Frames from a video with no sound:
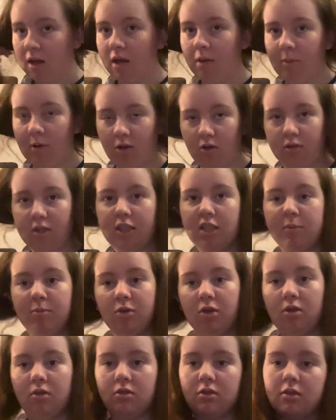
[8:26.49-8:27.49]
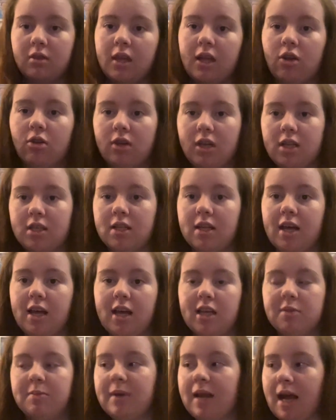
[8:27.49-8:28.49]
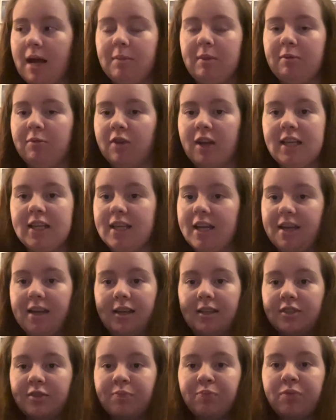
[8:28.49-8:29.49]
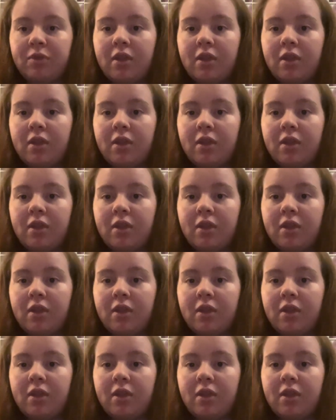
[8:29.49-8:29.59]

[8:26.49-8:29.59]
because this abuse thing on the internet has been happening for like years.